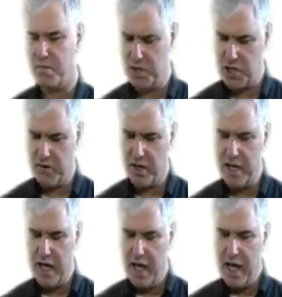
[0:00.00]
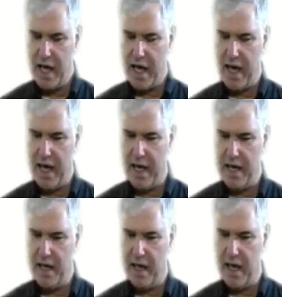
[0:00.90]
But generally, a
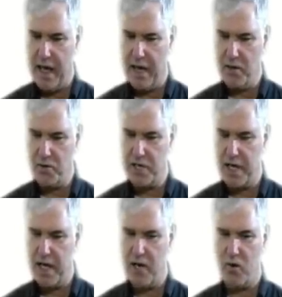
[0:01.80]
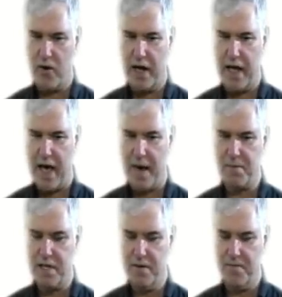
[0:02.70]
lieutenant or a
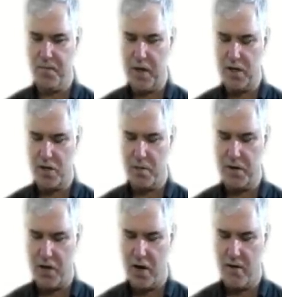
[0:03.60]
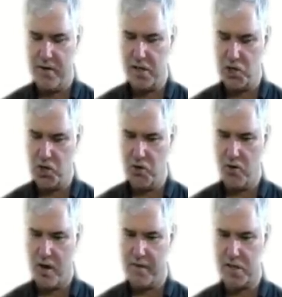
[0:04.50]
captain is going to be thought of as a
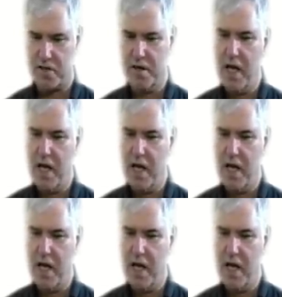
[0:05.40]
junior officer.